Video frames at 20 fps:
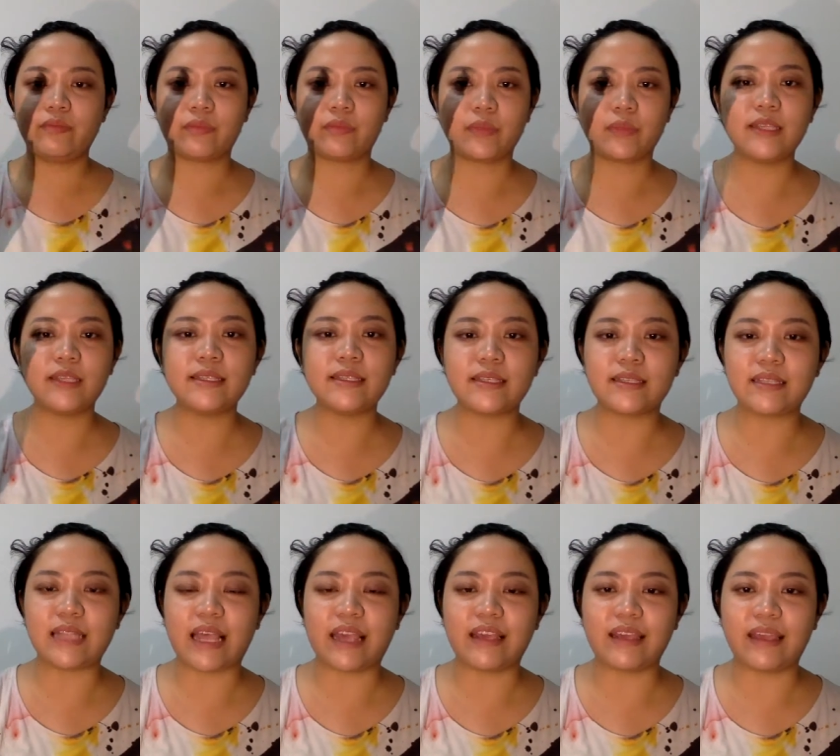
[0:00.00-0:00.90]
This
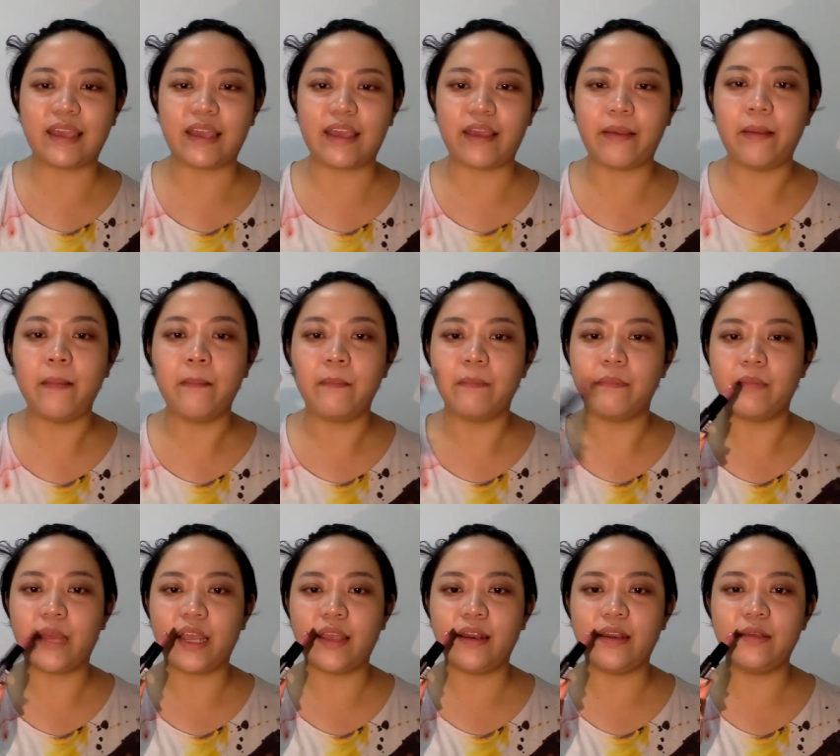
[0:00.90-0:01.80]
is like a
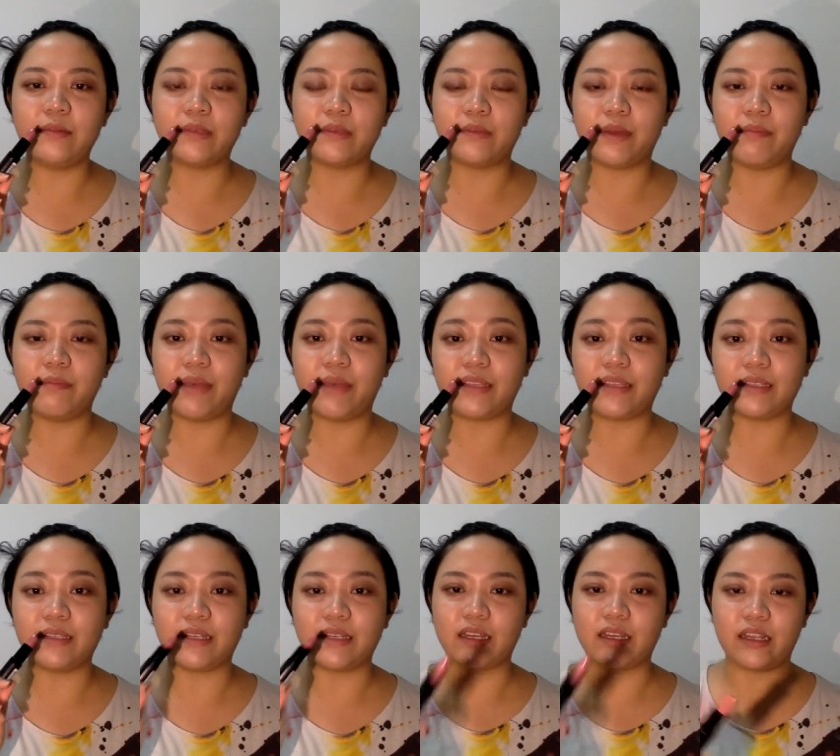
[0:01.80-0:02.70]
My Lips But
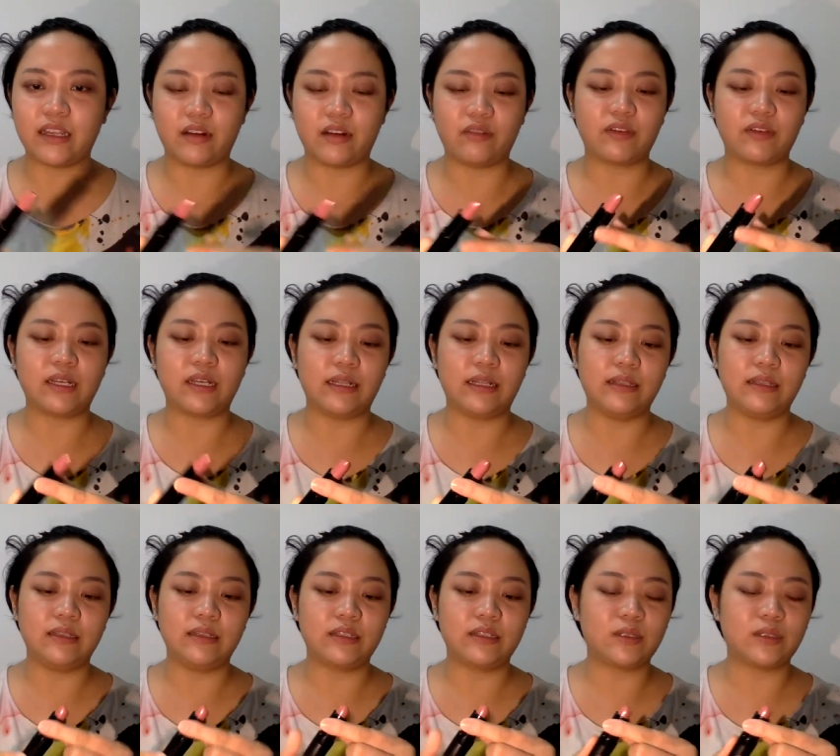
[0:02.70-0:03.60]
Better kind of
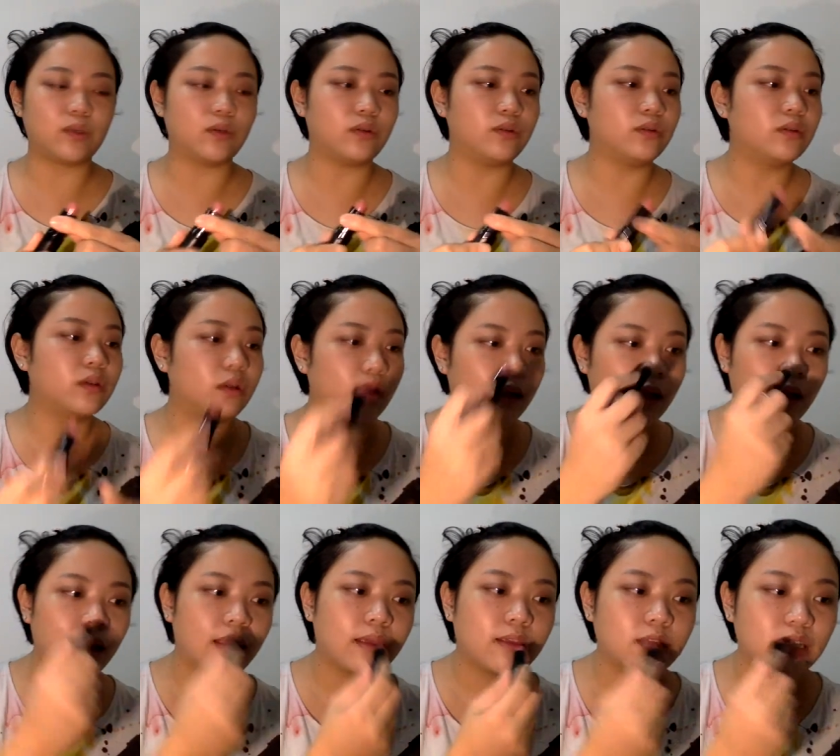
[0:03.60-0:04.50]
color. So
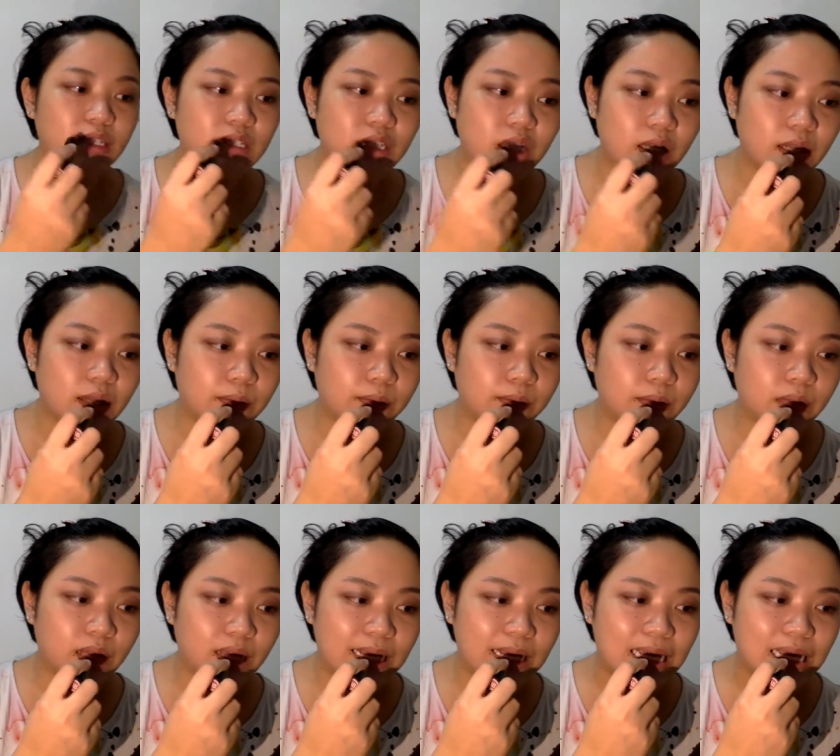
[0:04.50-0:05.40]
just gonna
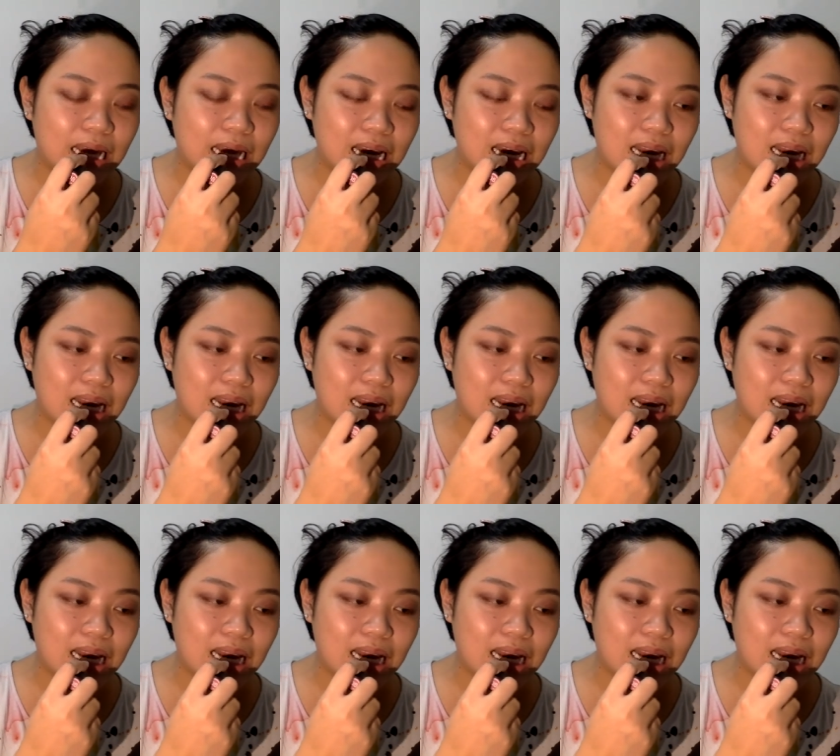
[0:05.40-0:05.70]
apply it.